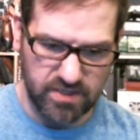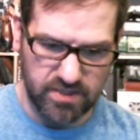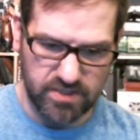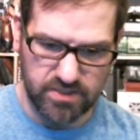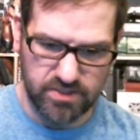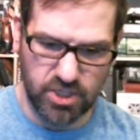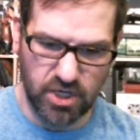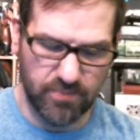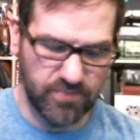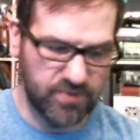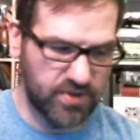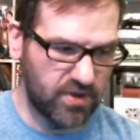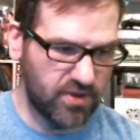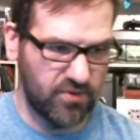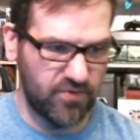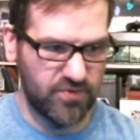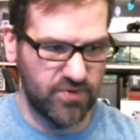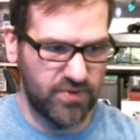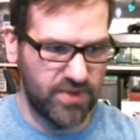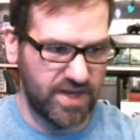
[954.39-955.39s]
Jumped all
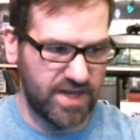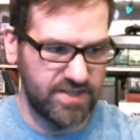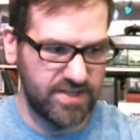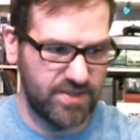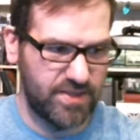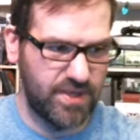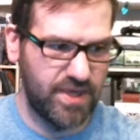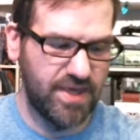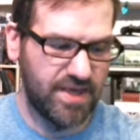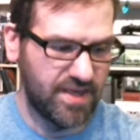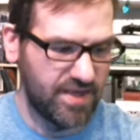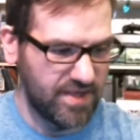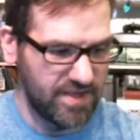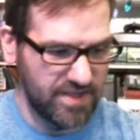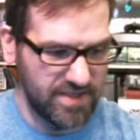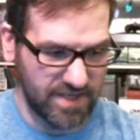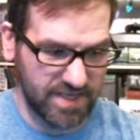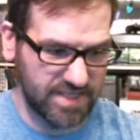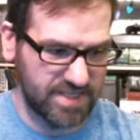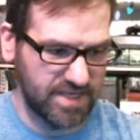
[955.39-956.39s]
over that.
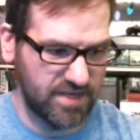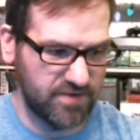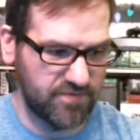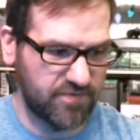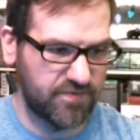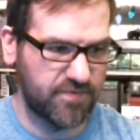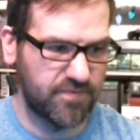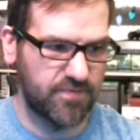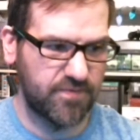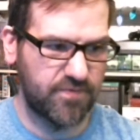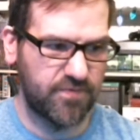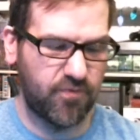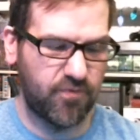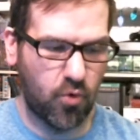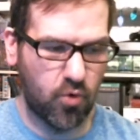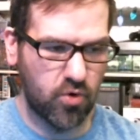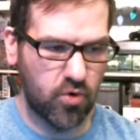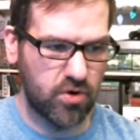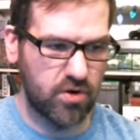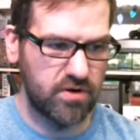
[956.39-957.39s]
Like I said,
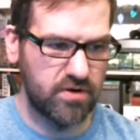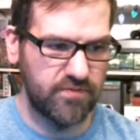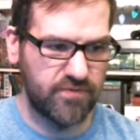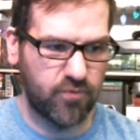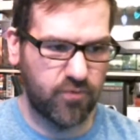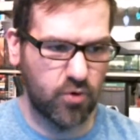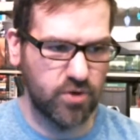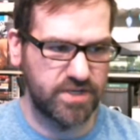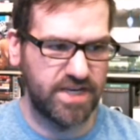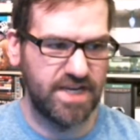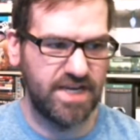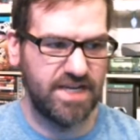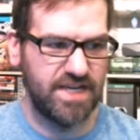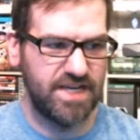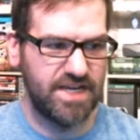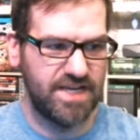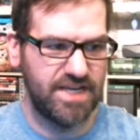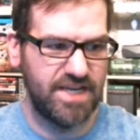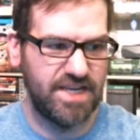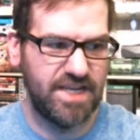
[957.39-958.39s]

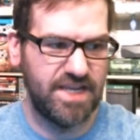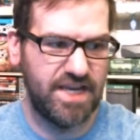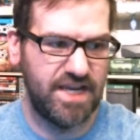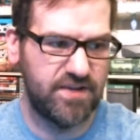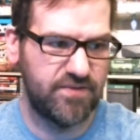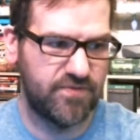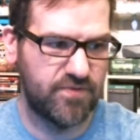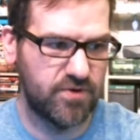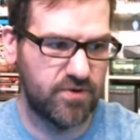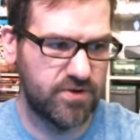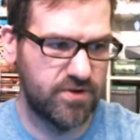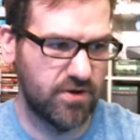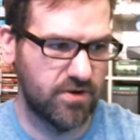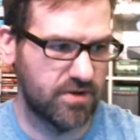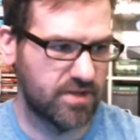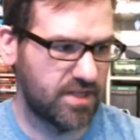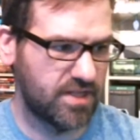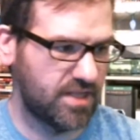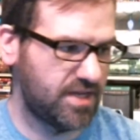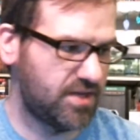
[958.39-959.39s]
$14.98 for
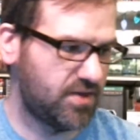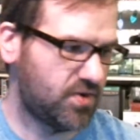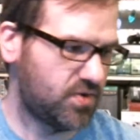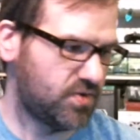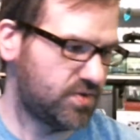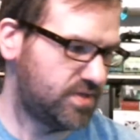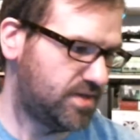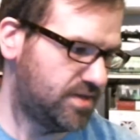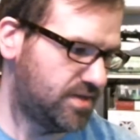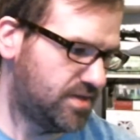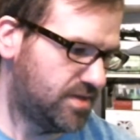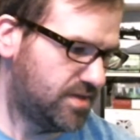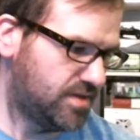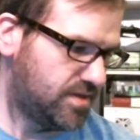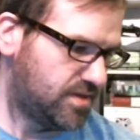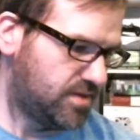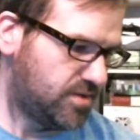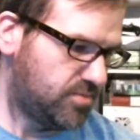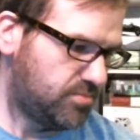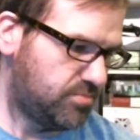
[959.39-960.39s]
Dark Cloud,
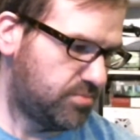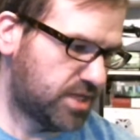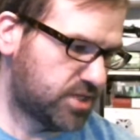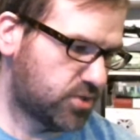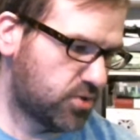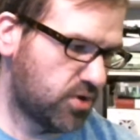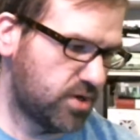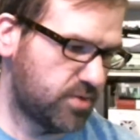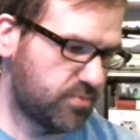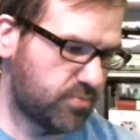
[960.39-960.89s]
Metroid